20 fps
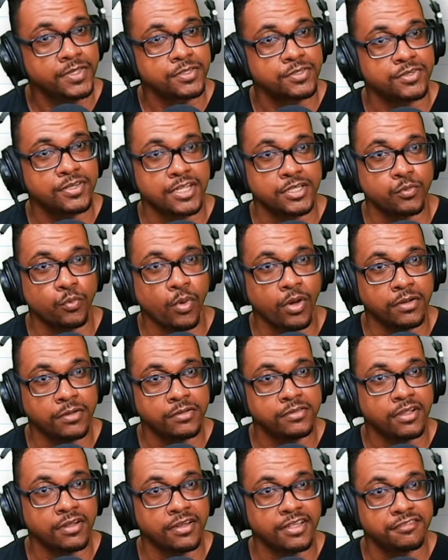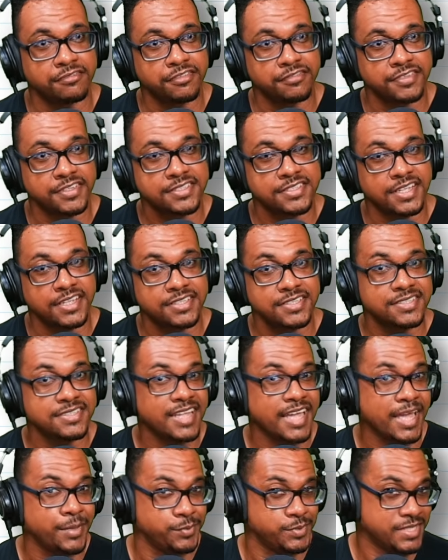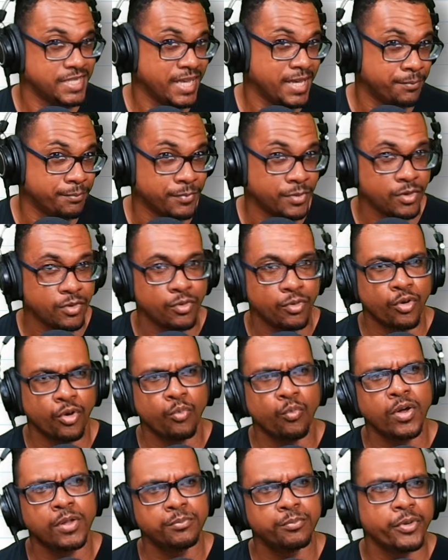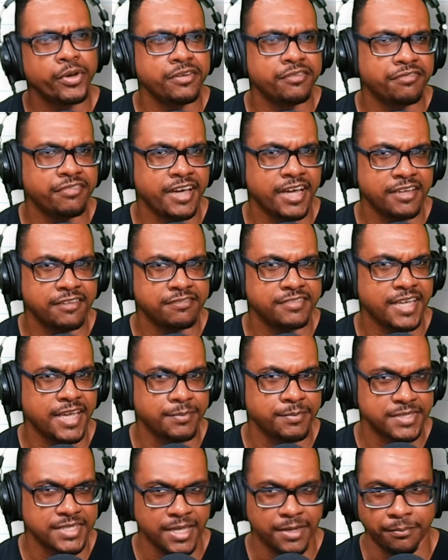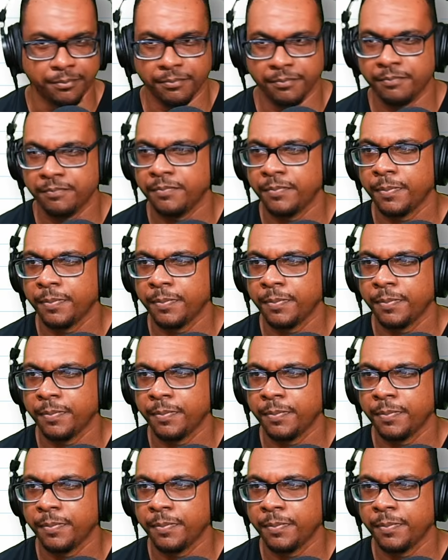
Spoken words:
So that's $1.50 times M, or 1.5 times M.